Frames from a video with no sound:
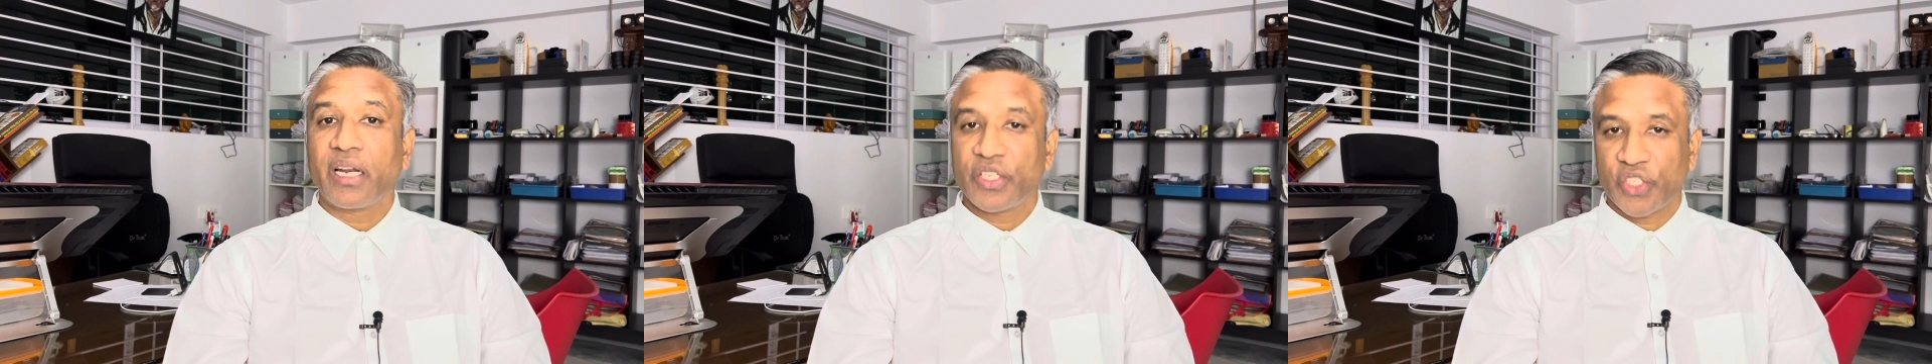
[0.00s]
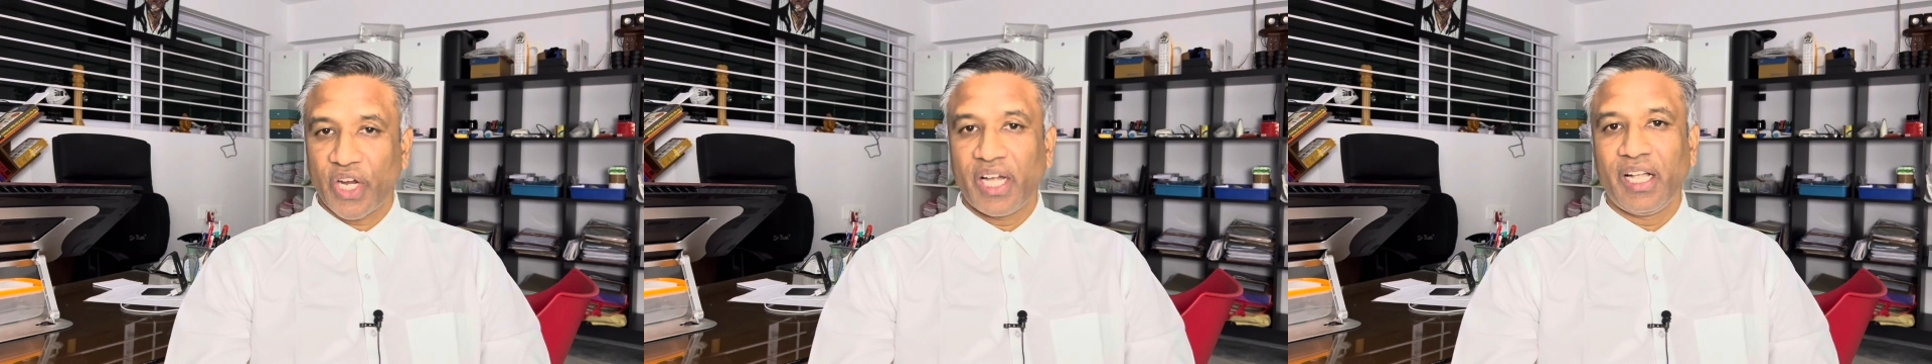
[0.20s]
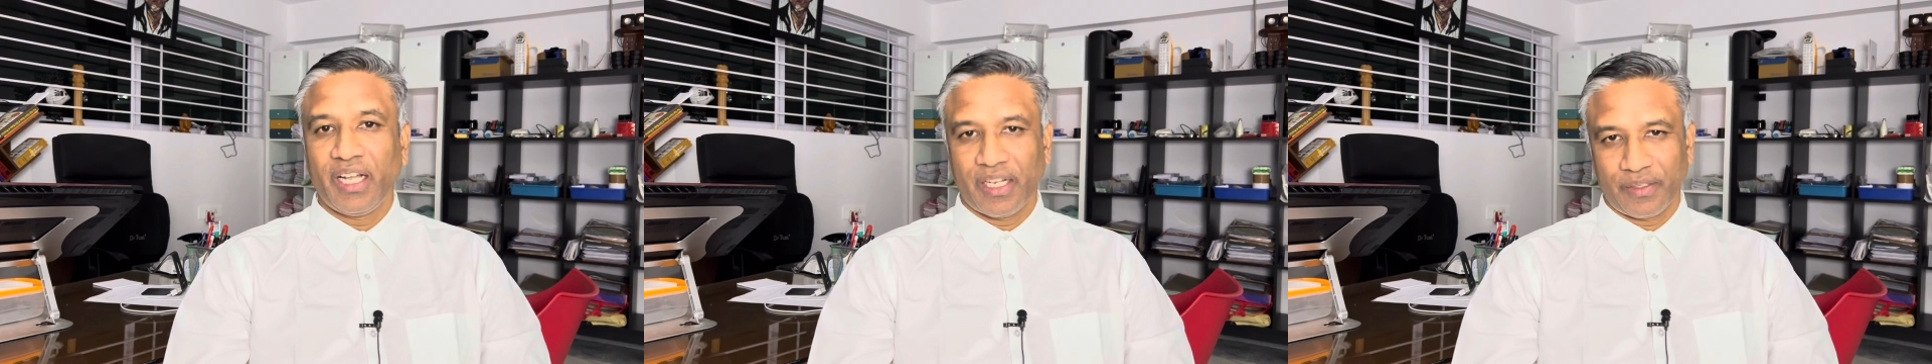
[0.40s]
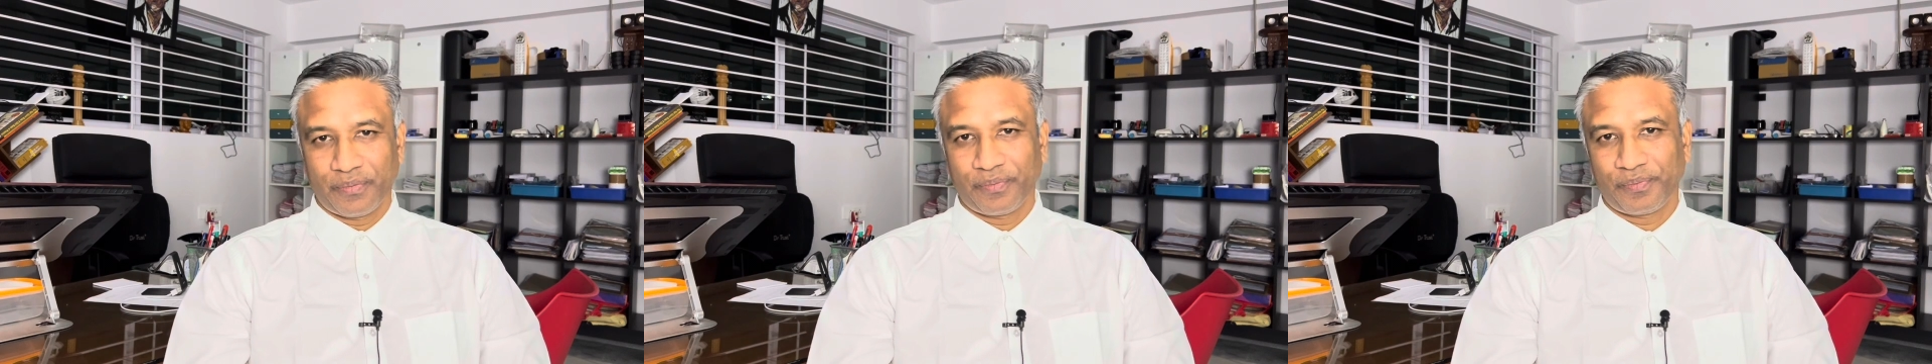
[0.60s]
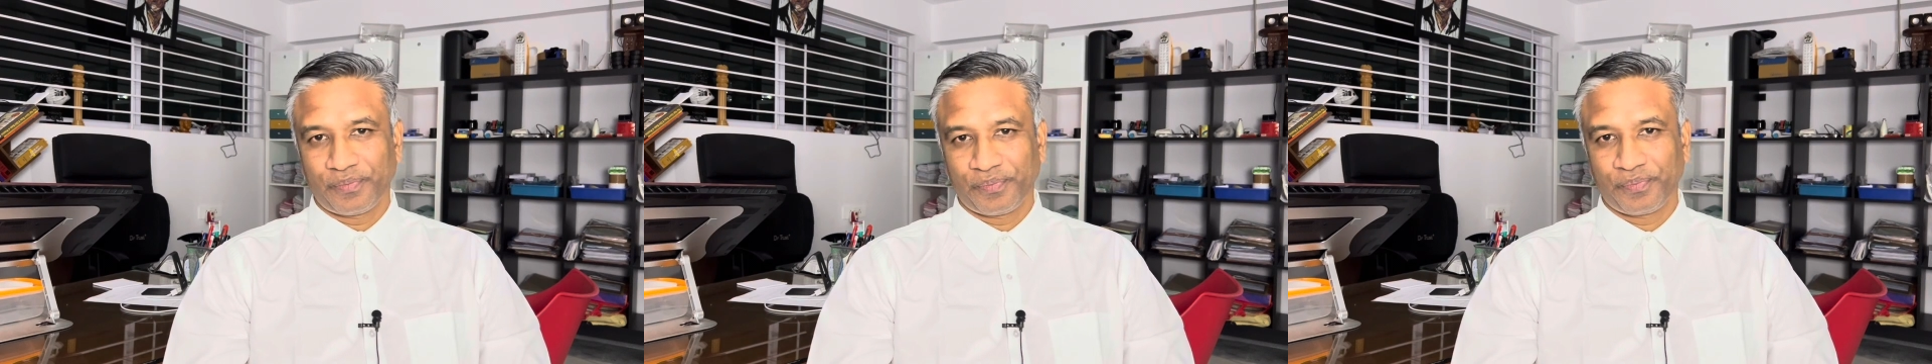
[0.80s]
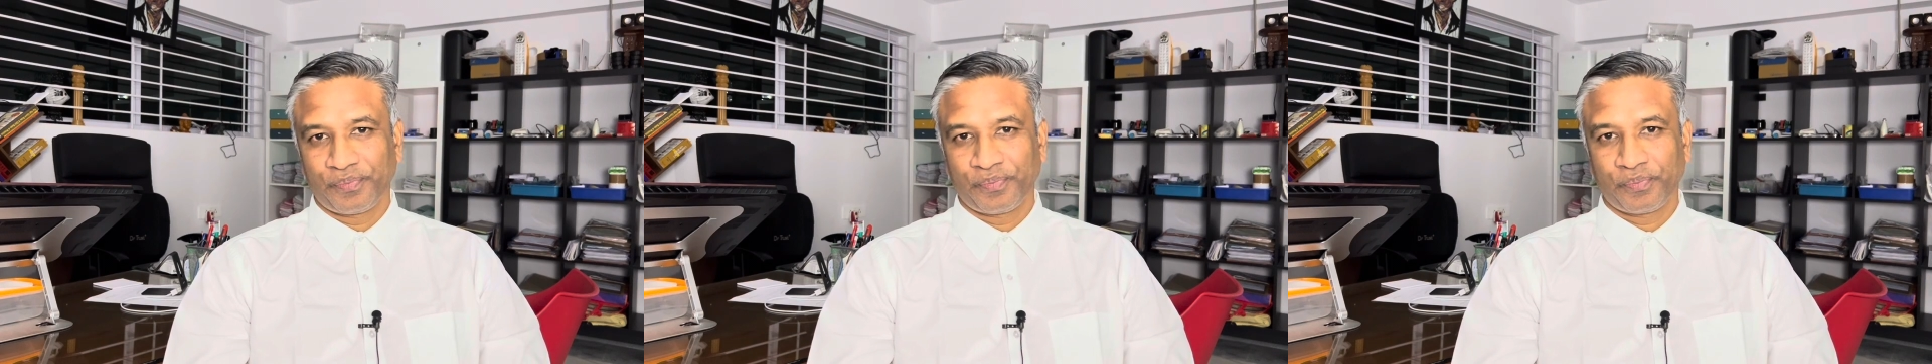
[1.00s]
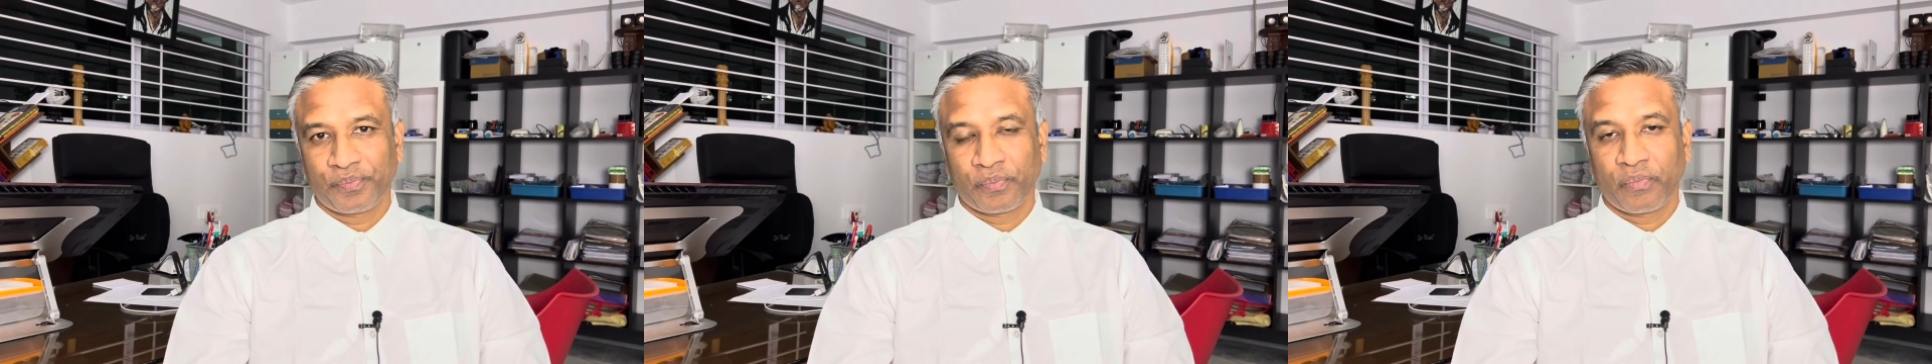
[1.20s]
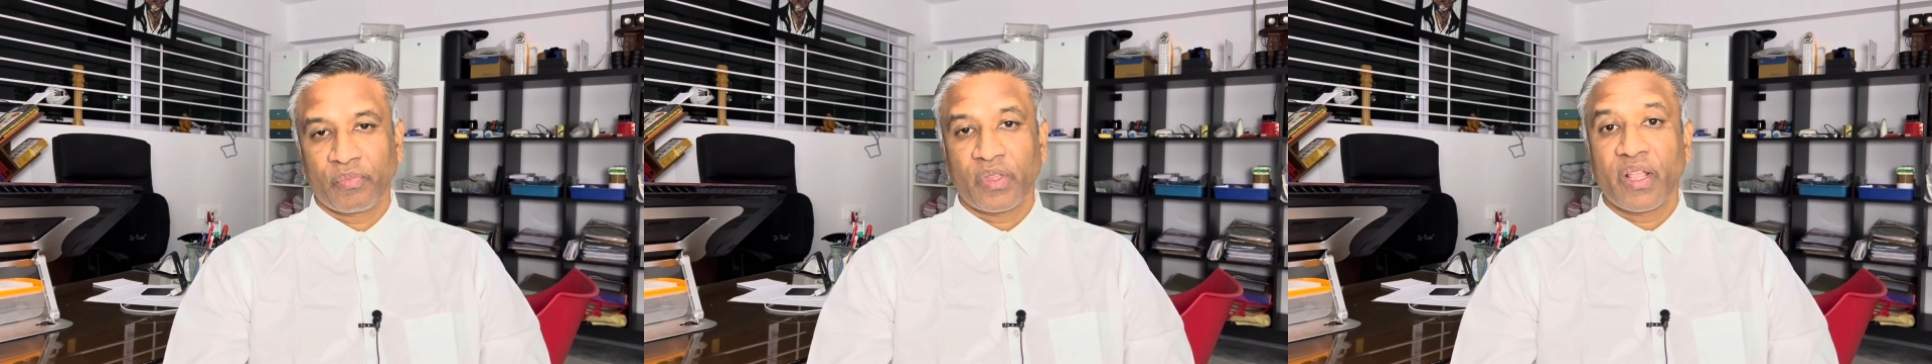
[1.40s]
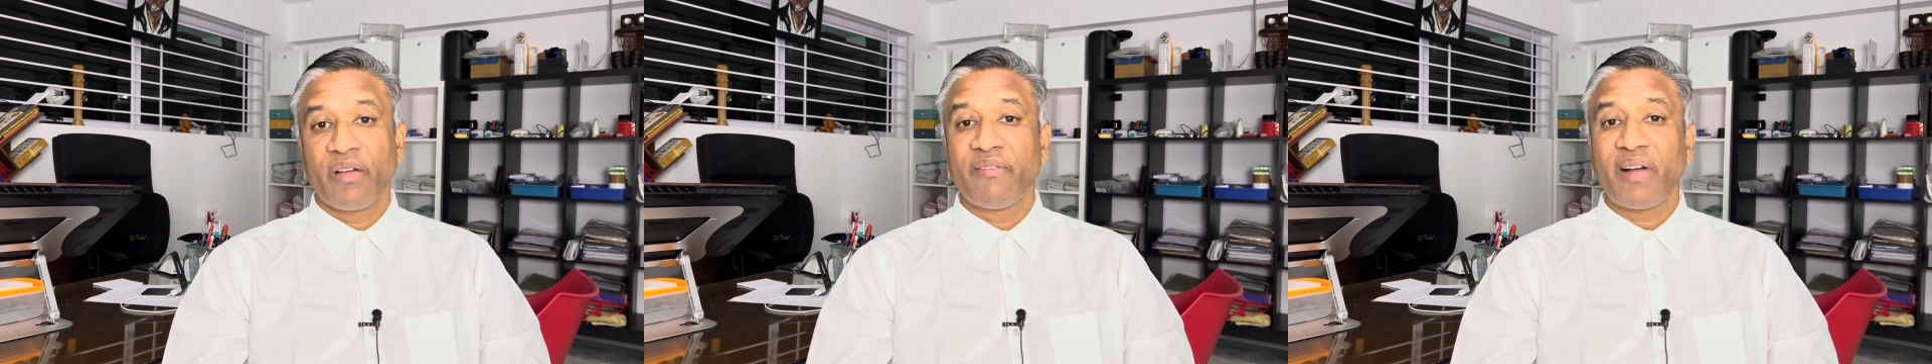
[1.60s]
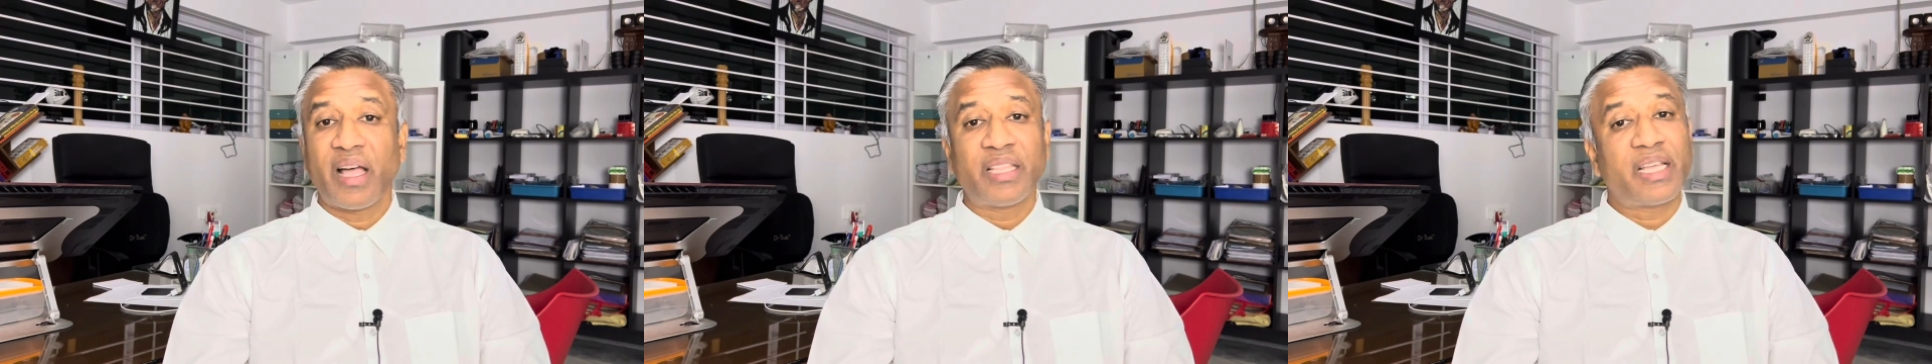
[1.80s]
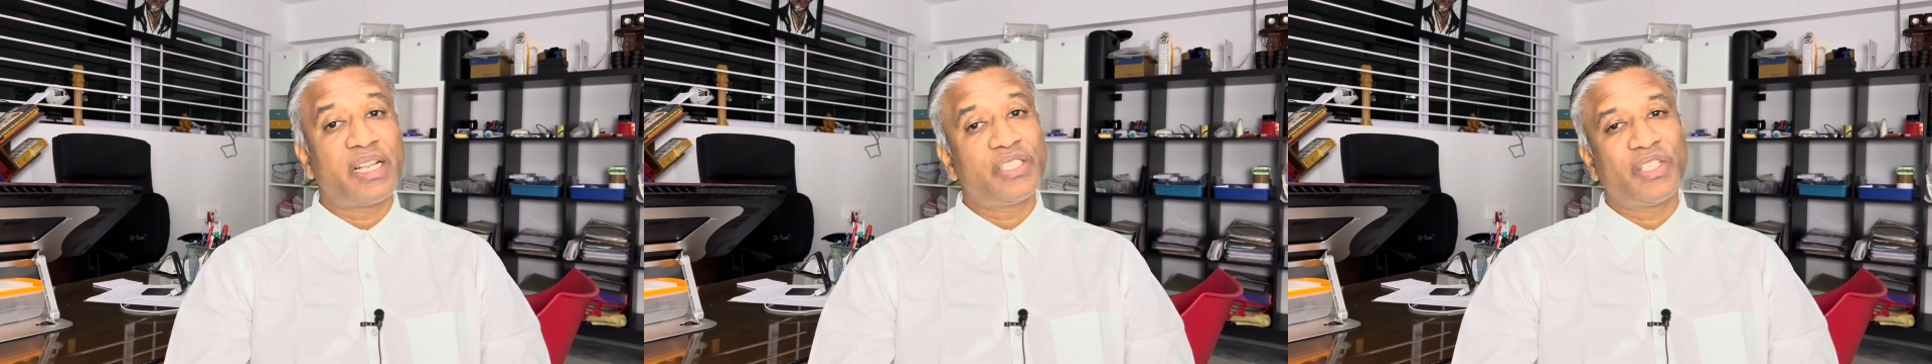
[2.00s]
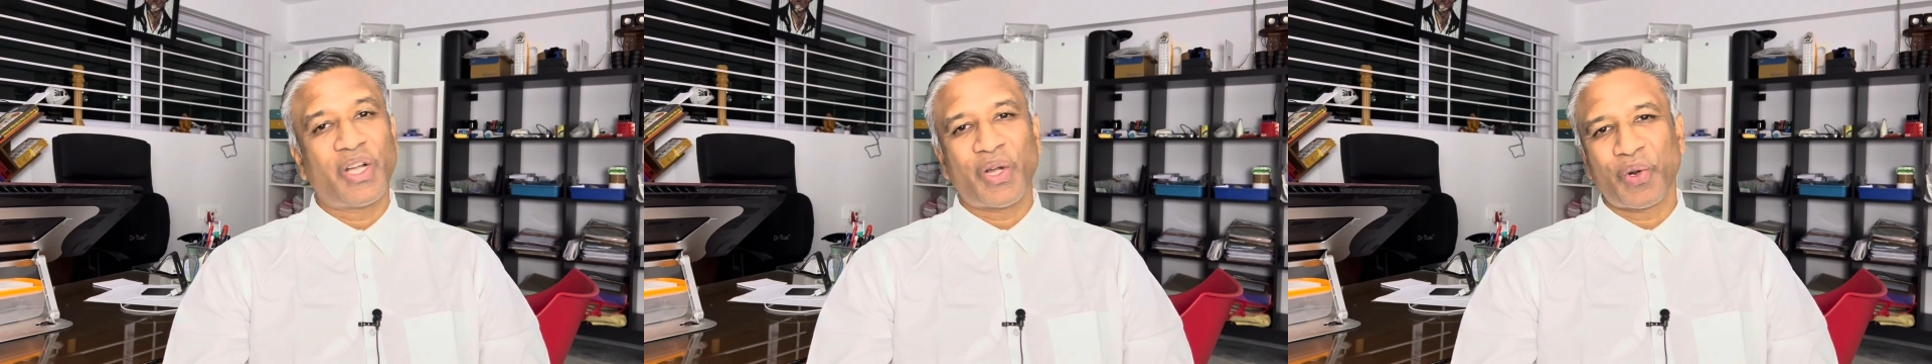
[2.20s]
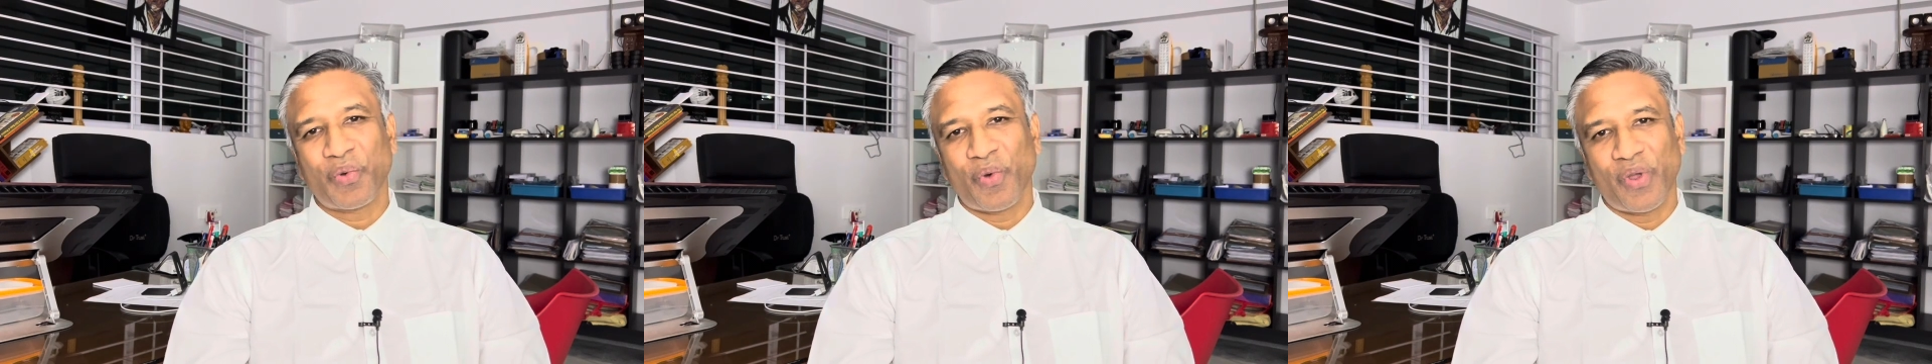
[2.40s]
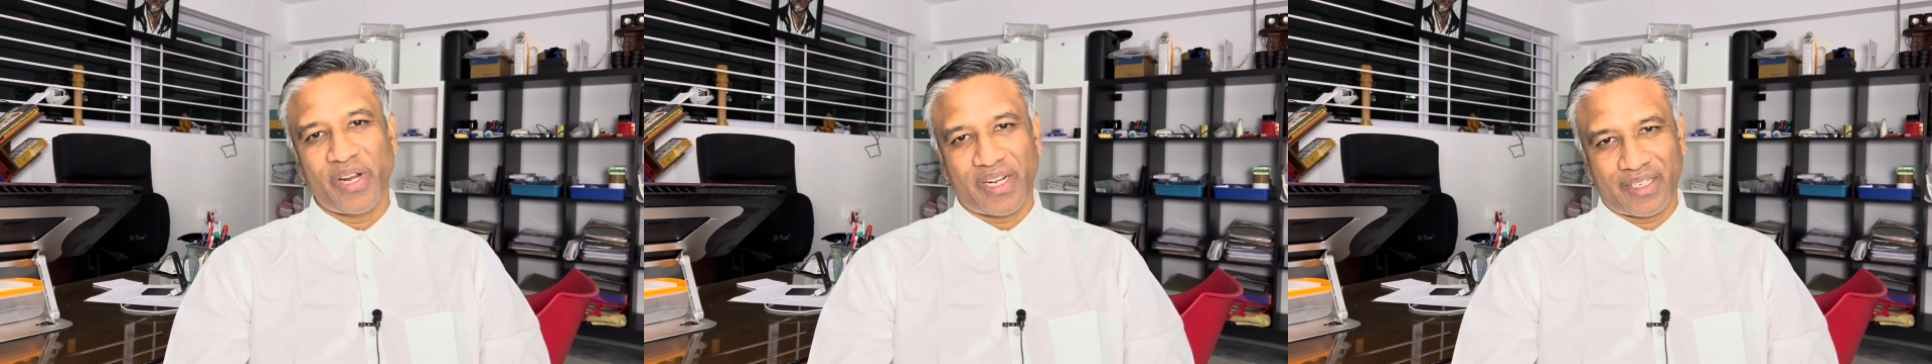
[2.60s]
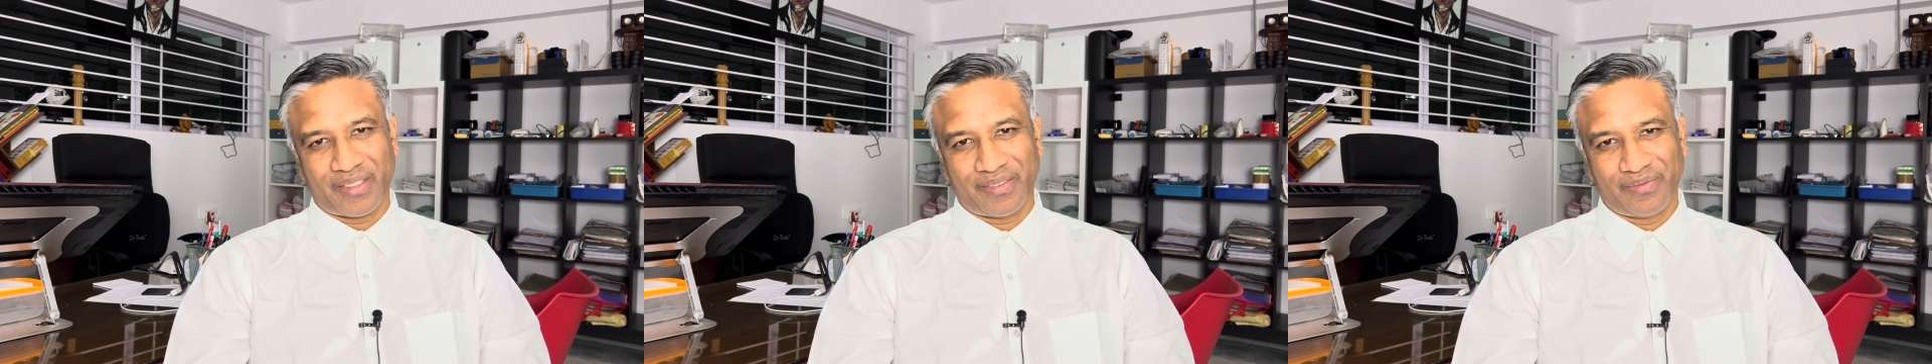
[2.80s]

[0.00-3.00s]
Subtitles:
child, father is the true owner.